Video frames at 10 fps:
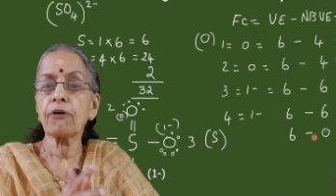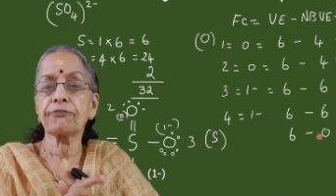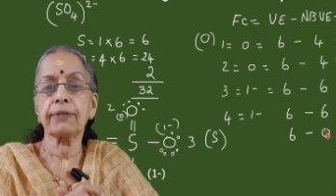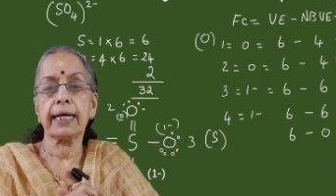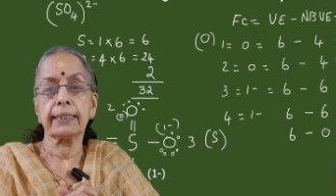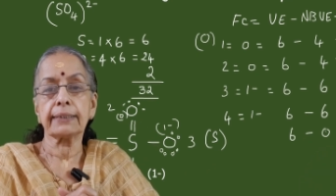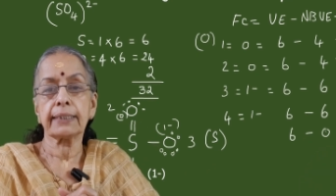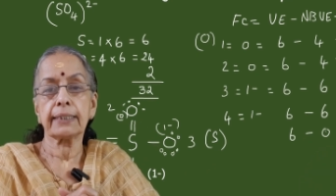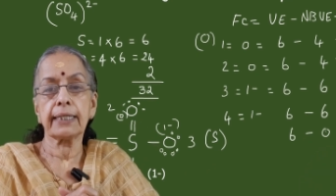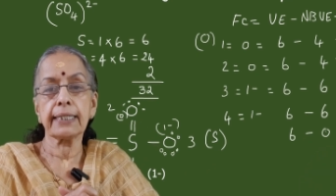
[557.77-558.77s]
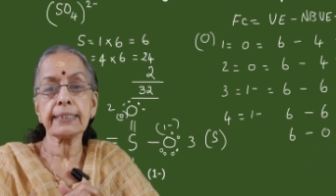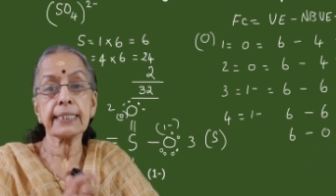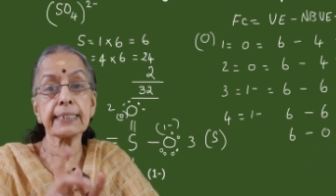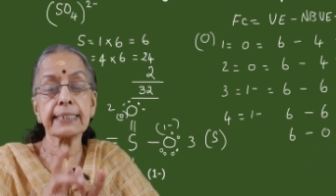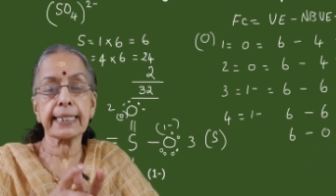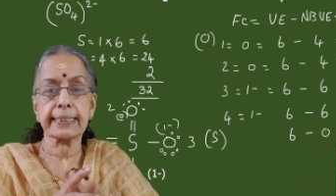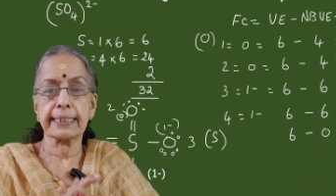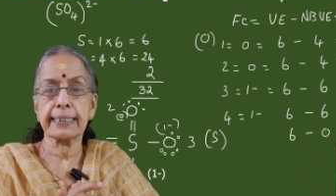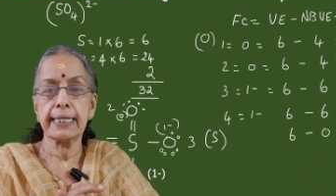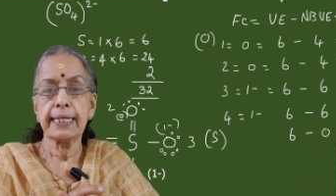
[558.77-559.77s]
of that is
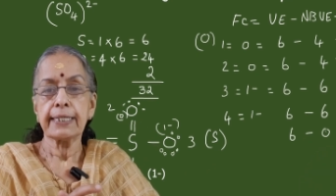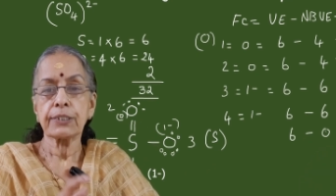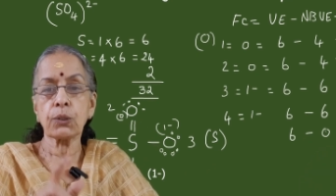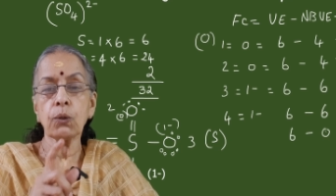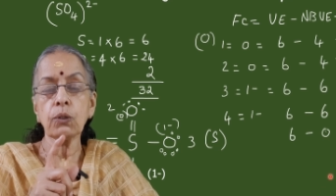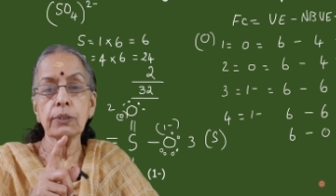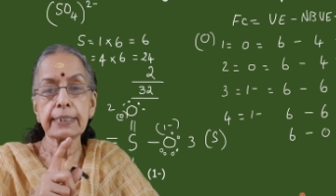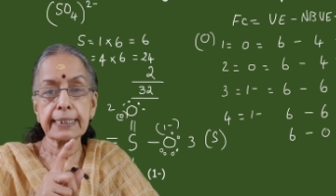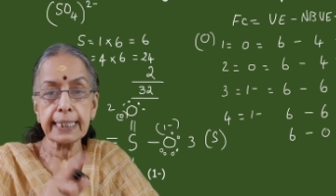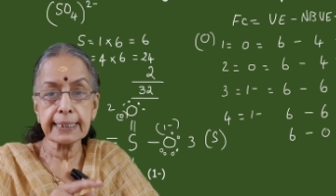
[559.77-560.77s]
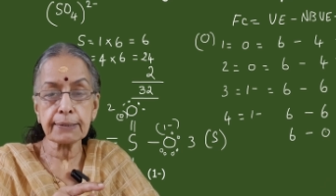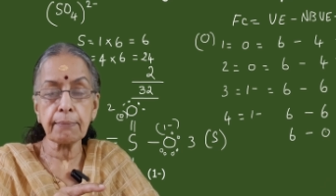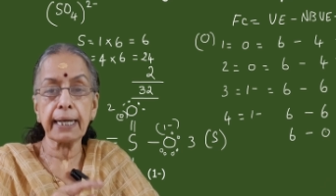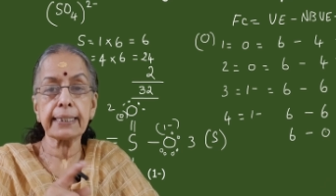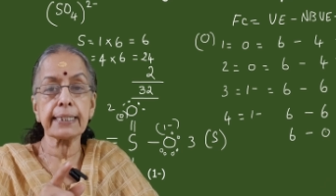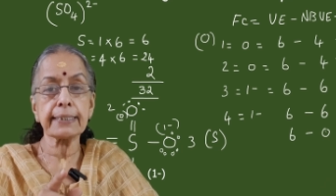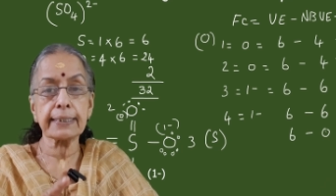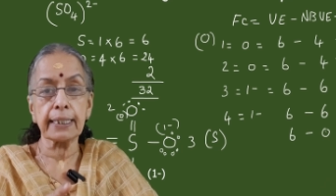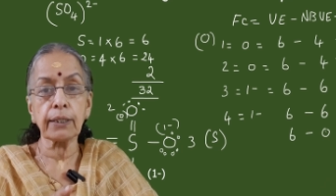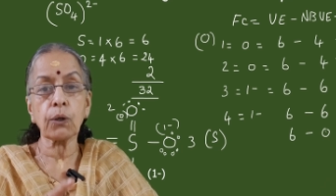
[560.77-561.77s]
6. So, 6 minus
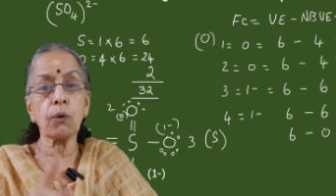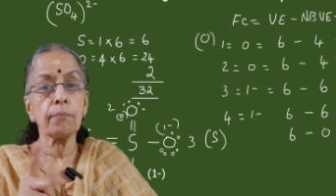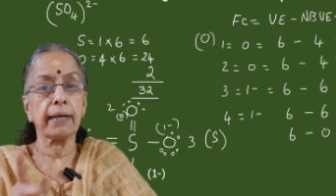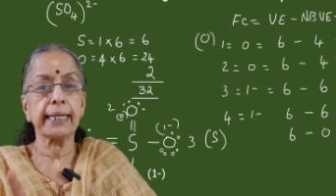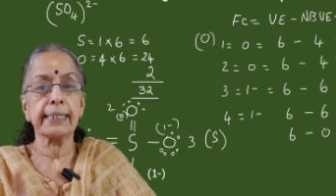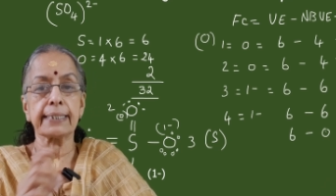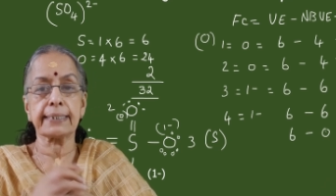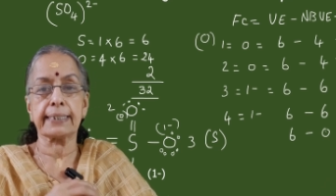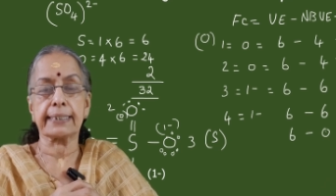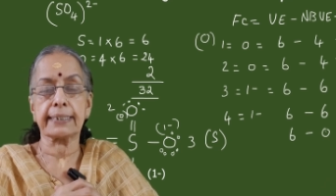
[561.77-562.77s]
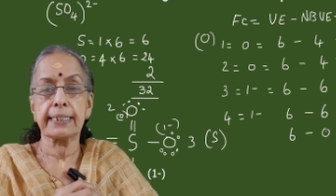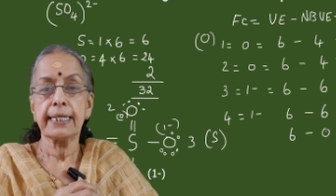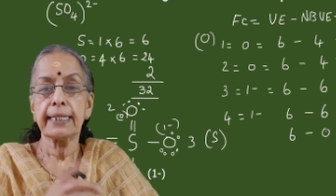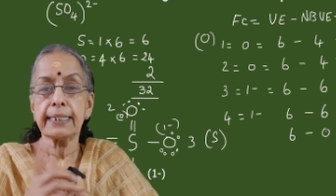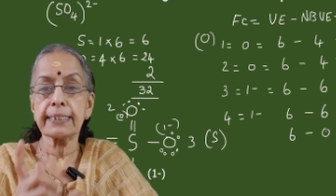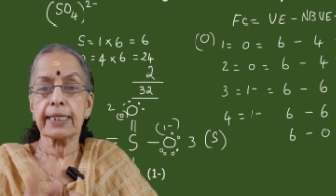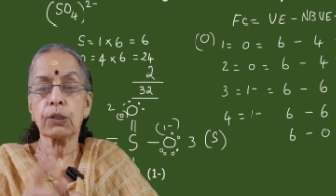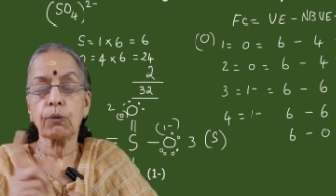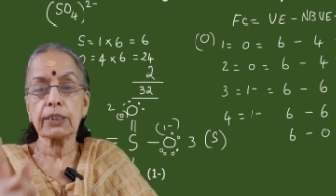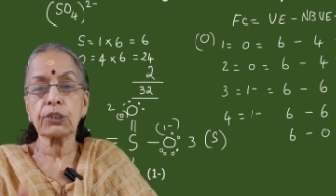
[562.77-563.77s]
0 minus 6 is
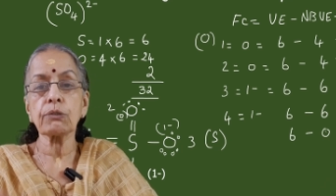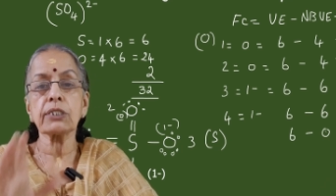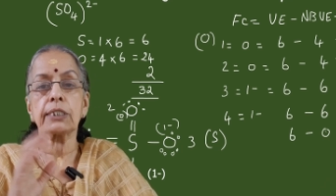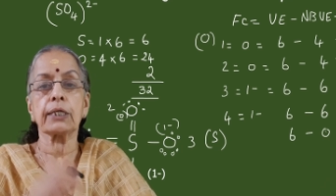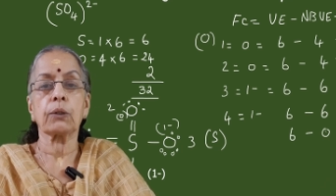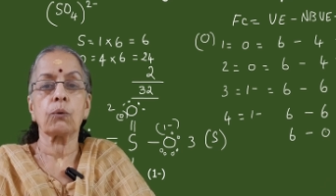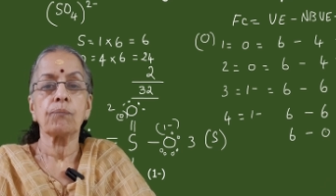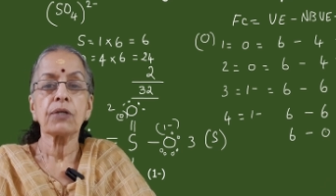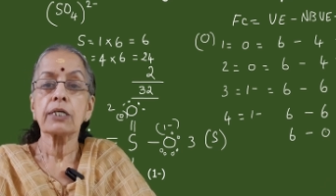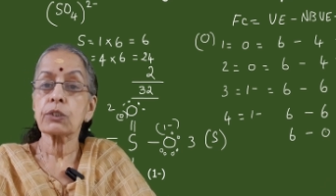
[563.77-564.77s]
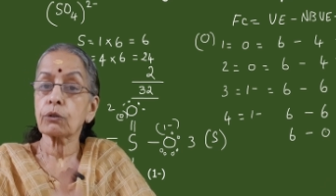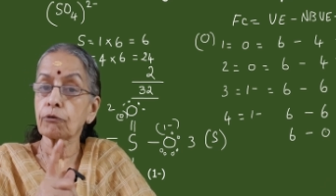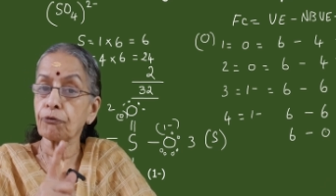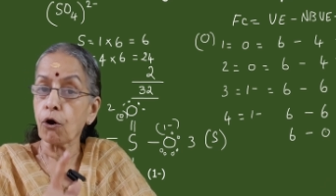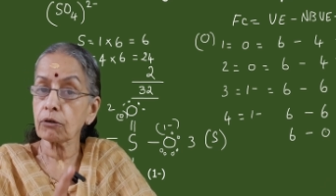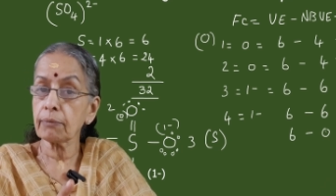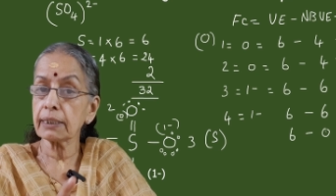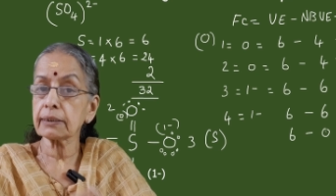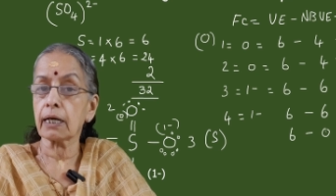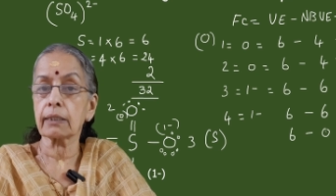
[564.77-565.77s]
equal to 0. So, the
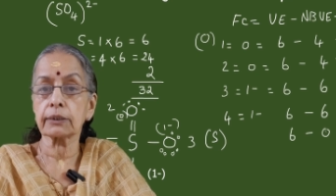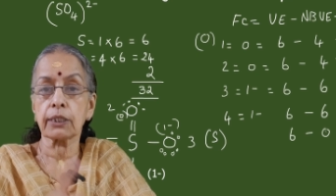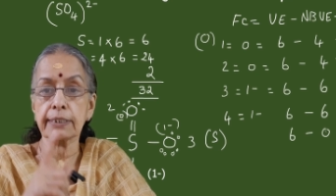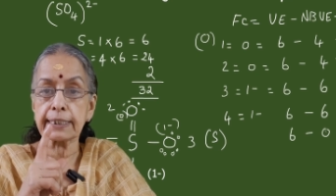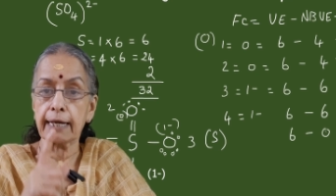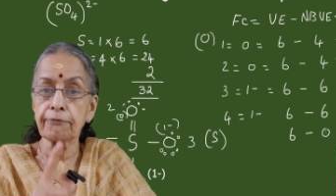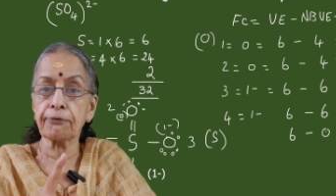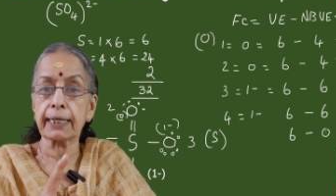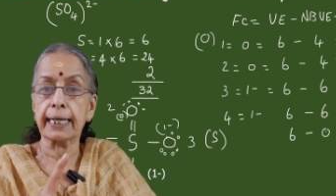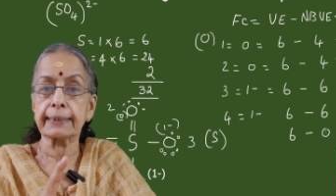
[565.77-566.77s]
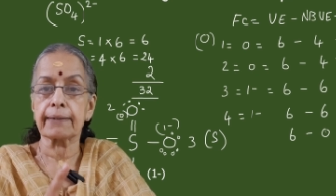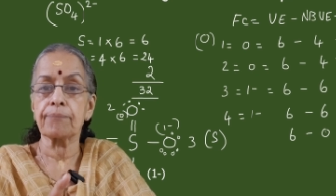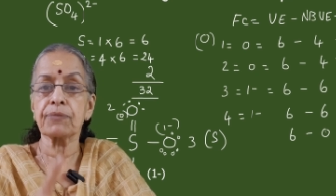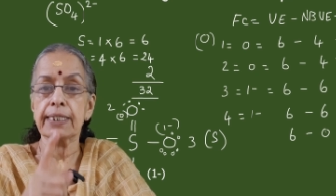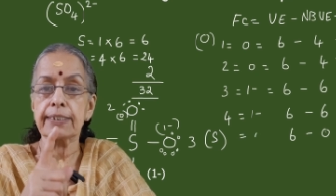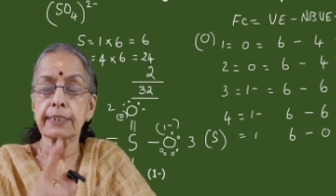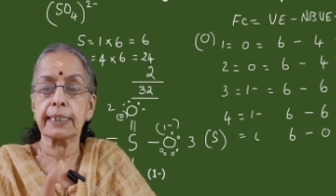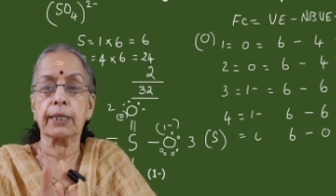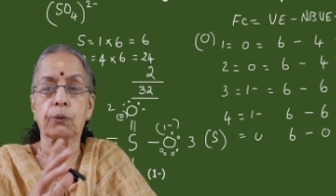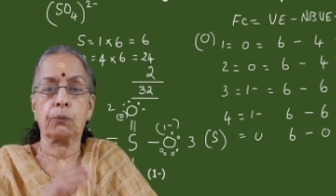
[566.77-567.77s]
formal charge on sulfur atom is
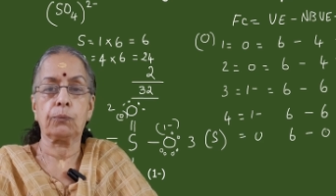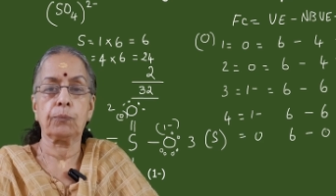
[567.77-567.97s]
0